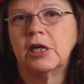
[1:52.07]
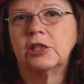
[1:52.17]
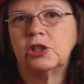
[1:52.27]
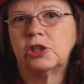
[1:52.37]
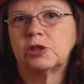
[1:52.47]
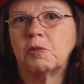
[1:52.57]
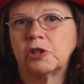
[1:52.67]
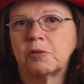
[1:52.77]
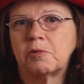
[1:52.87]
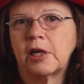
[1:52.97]
she just
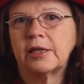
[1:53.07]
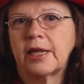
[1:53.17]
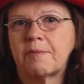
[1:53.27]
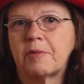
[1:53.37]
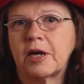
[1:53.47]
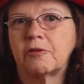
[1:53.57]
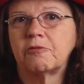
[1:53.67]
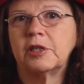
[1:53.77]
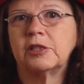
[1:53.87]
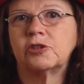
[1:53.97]
multiplied that by
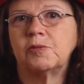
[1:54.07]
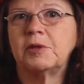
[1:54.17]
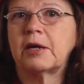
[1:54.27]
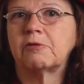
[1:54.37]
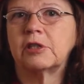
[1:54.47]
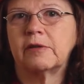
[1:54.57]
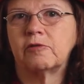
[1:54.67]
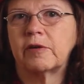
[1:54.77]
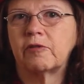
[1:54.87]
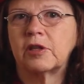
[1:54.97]
3, assuming that would
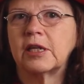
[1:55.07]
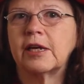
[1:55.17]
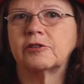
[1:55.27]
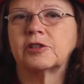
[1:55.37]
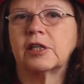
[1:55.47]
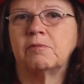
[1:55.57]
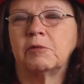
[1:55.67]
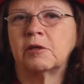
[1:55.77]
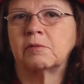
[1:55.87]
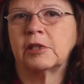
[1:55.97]
cover everything else at a
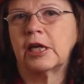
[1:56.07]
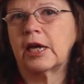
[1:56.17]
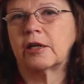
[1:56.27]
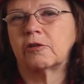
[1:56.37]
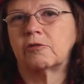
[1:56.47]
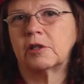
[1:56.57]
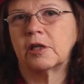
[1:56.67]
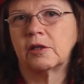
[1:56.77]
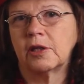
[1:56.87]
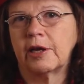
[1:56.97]
minimally adequate
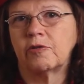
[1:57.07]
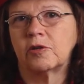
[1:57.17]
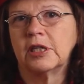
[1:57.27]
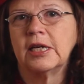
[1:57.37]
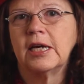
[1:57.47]
level.